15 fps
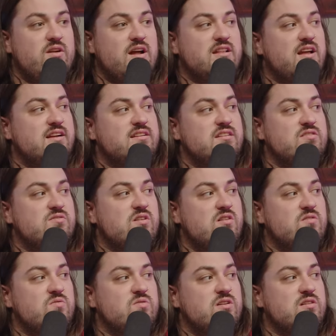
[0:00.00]
what I'd like to do? Go
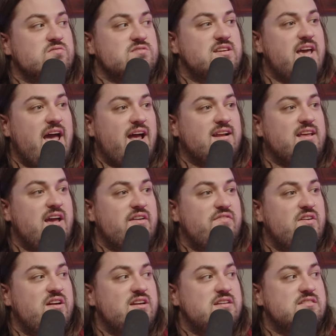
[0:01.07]
to one of those cat
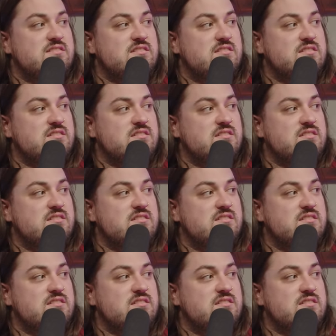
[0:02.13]
cafes.